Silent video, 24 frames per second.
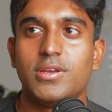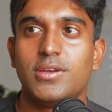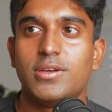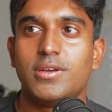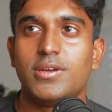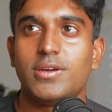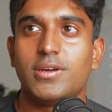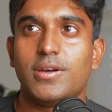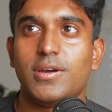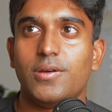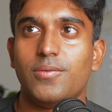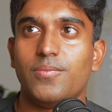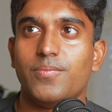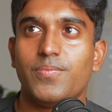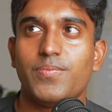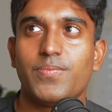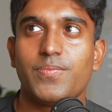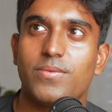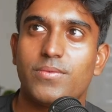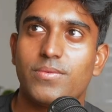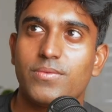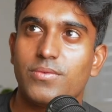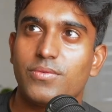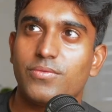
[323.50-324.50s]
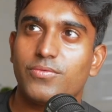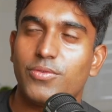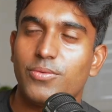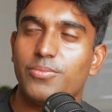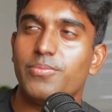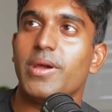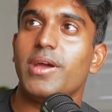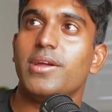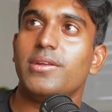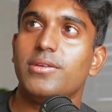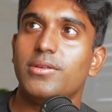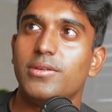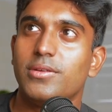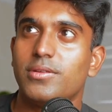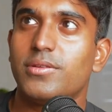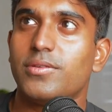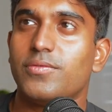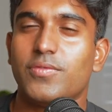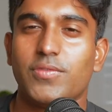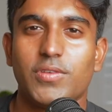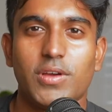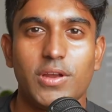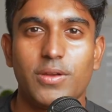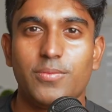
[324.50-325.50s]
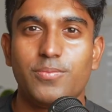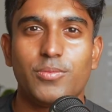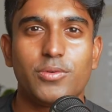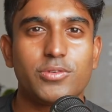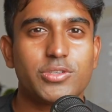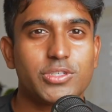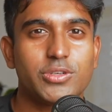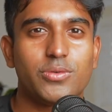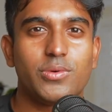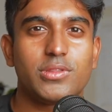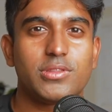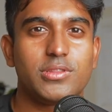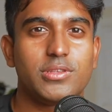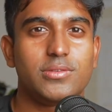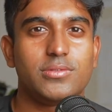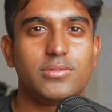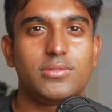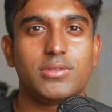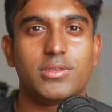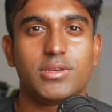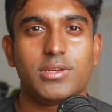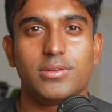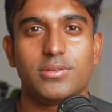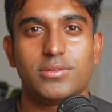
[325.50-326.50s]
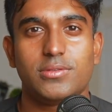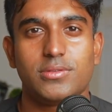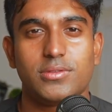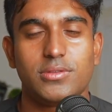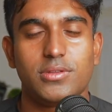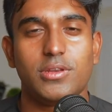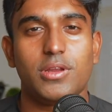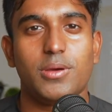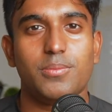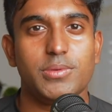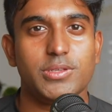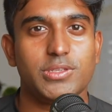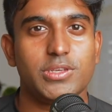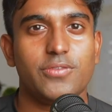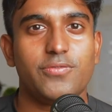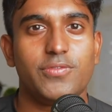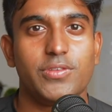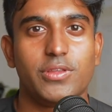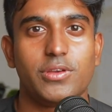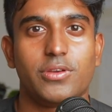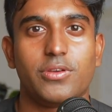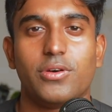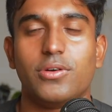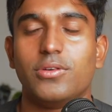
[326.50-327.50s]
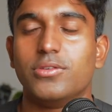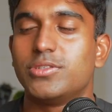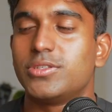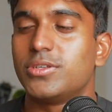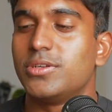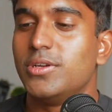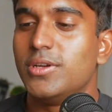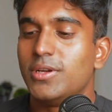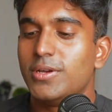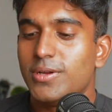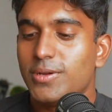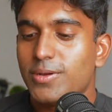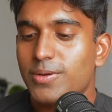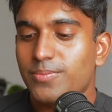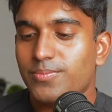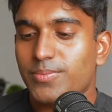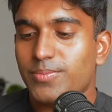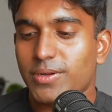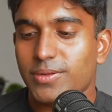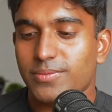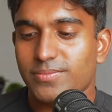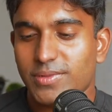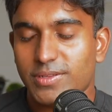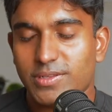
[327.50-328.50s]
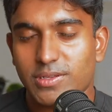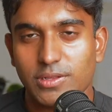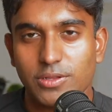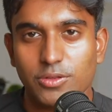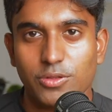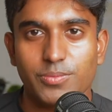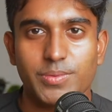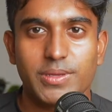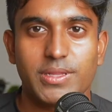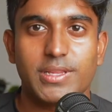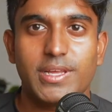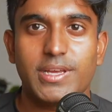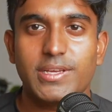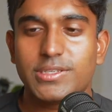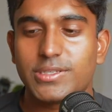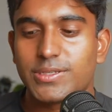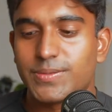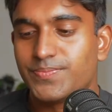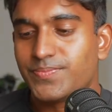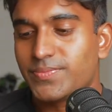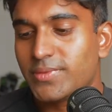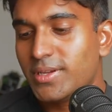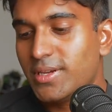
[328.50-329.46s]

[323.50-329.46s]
for men. I'm not sure what the numbers are for the goals, but it's a little bit less.